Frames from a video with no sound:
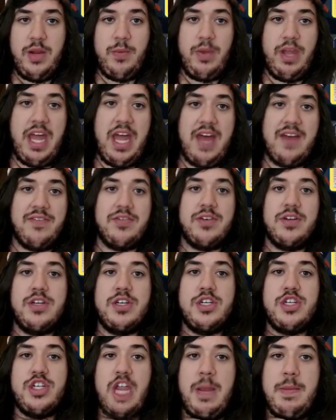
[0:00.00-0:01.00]
We have
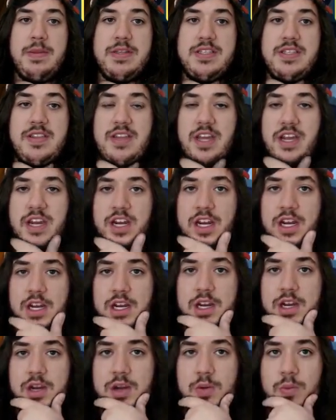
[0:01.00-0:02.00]
Shaymin's in there.
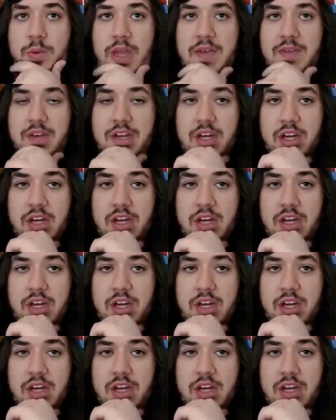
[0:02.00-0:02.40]
We have a...